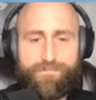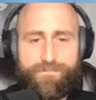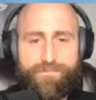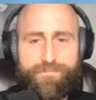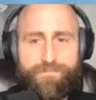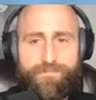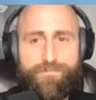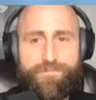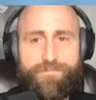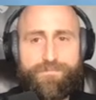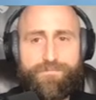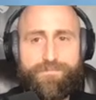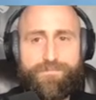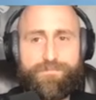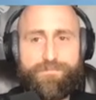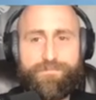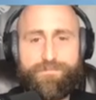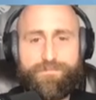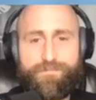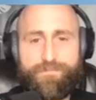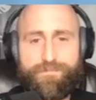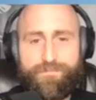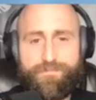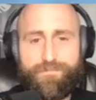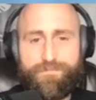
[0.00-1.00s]

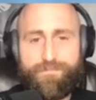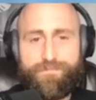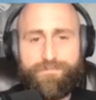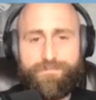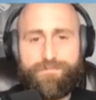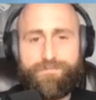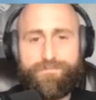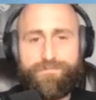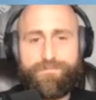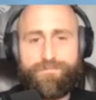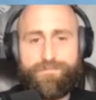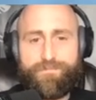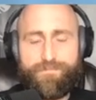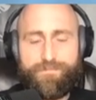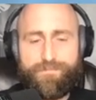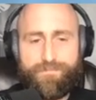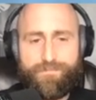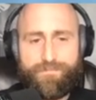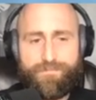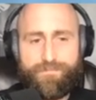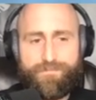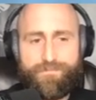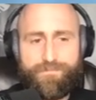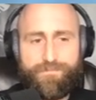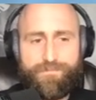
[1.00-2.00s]

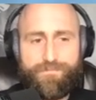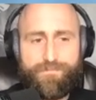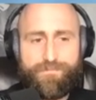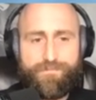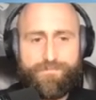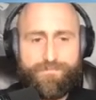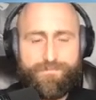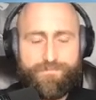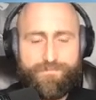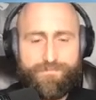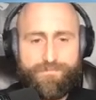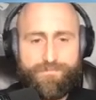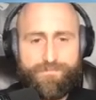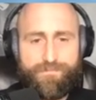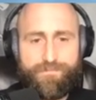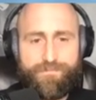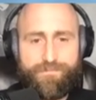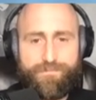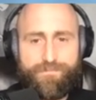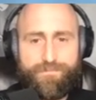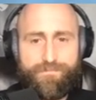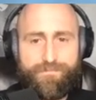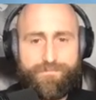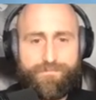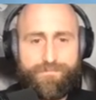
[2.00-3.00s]

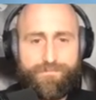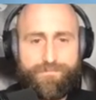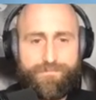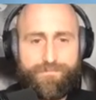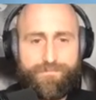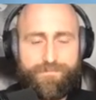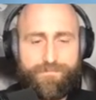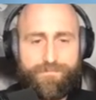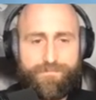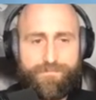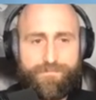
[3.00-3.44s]
The person shown says nothing.